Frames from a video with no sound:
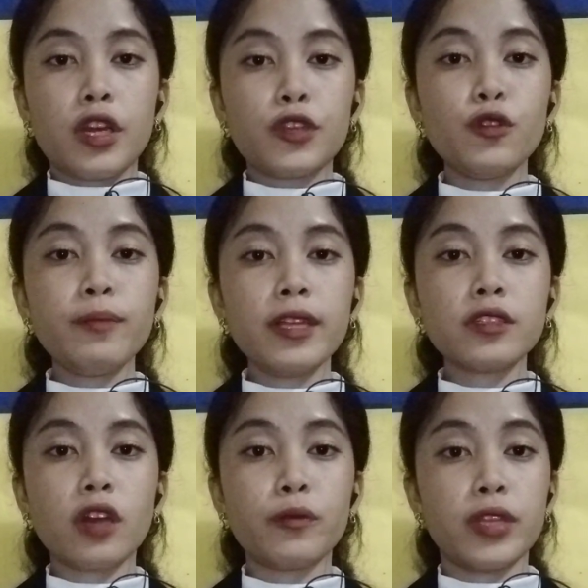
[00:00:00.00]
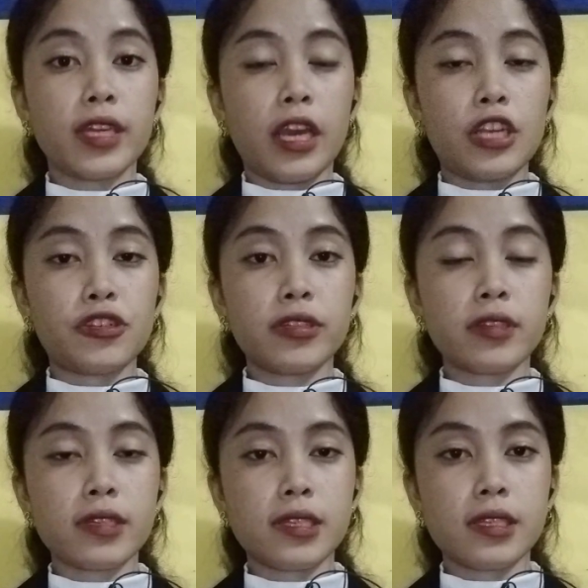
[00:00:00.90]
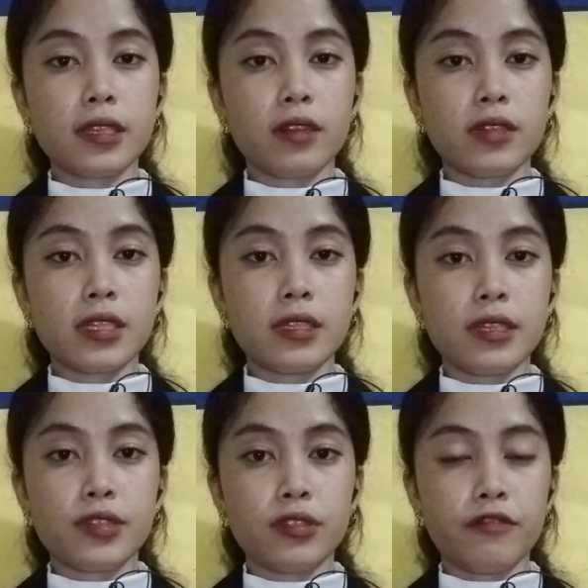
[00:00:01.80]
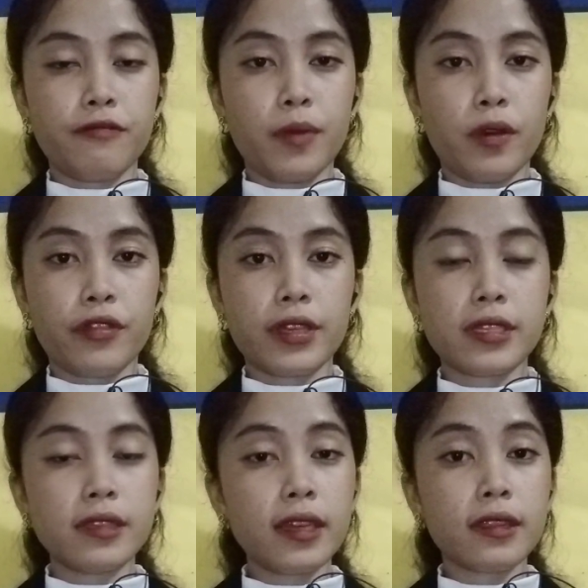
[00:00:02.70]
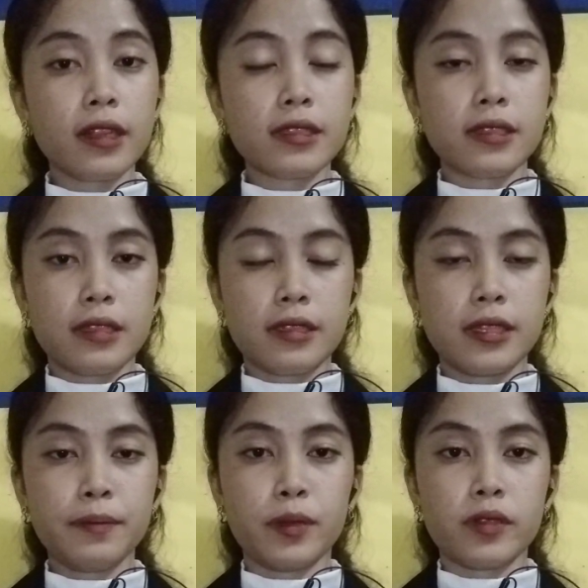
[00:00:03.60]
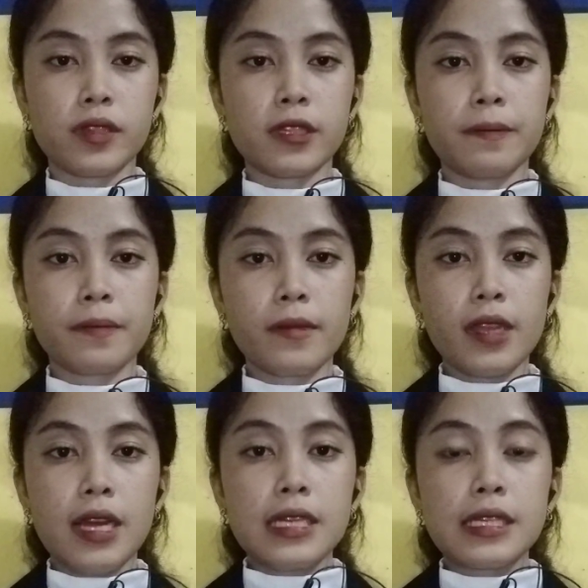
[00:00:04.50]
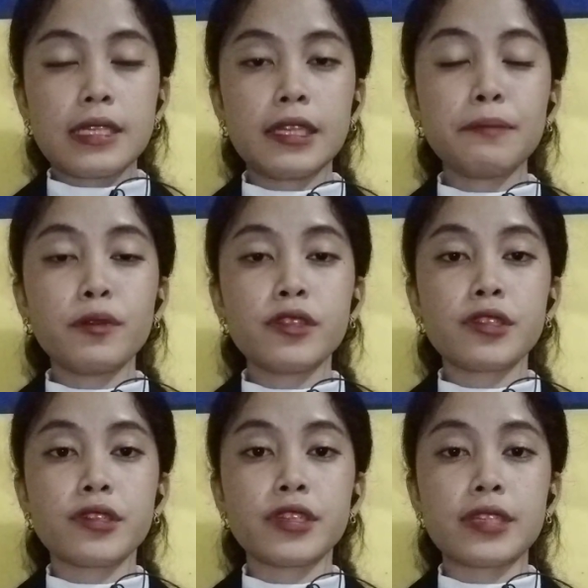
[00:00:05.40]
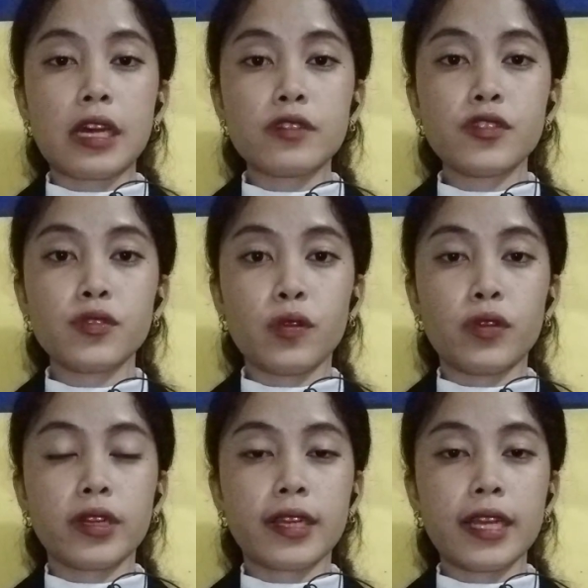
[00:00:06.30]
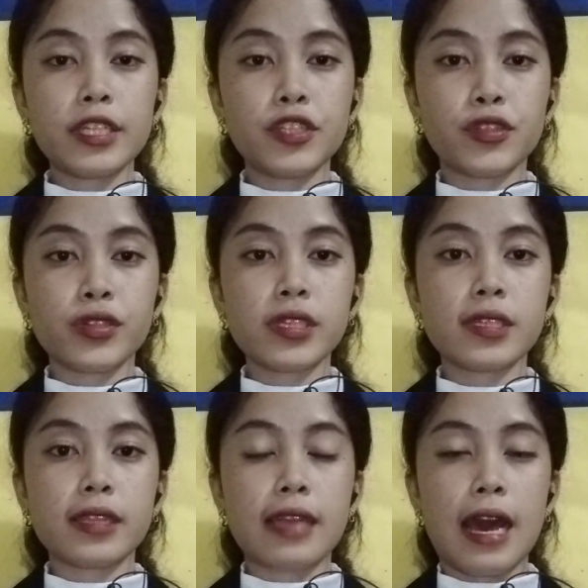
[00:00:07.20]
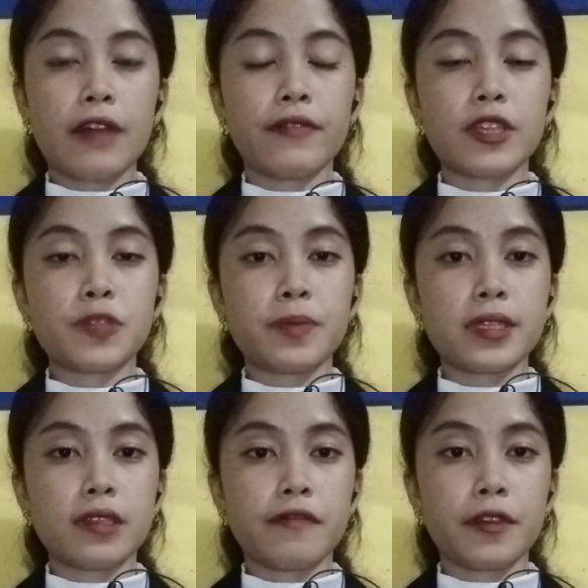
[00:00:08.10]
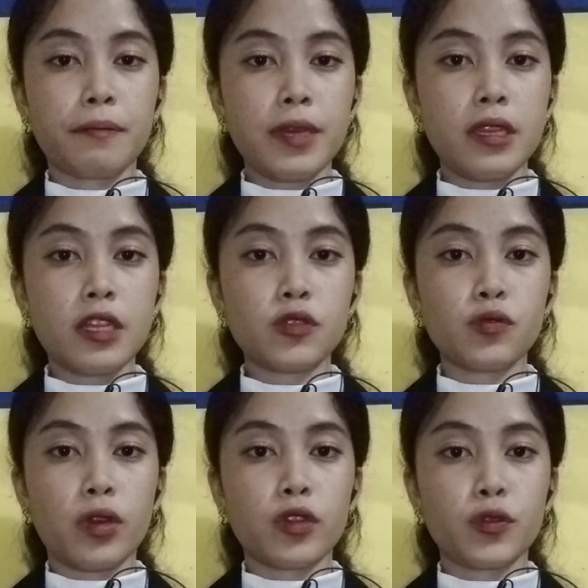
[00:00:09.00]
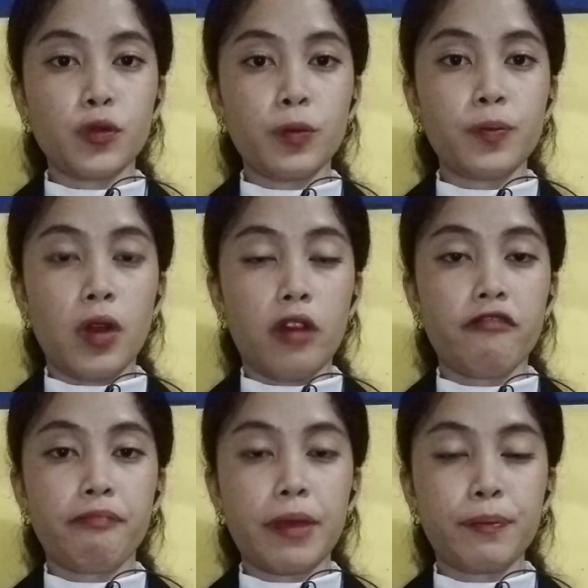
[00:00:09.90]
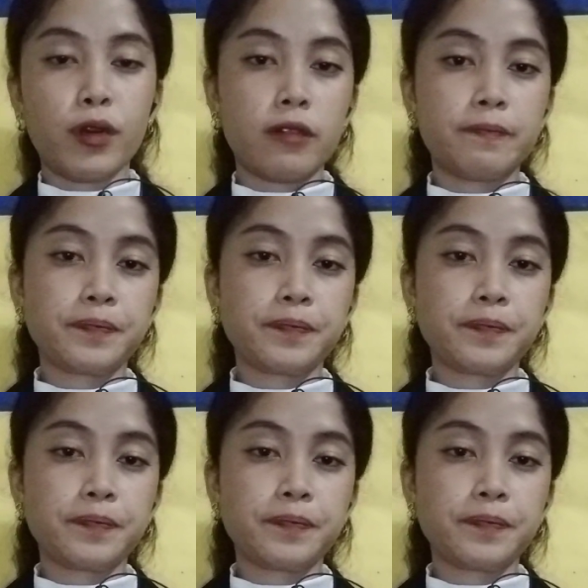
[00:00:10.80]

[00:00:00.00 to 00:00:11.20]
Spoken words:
Human communication consists of both signals and symbols. Symbols are sounds or gestures that have a specific meaning to a group of people.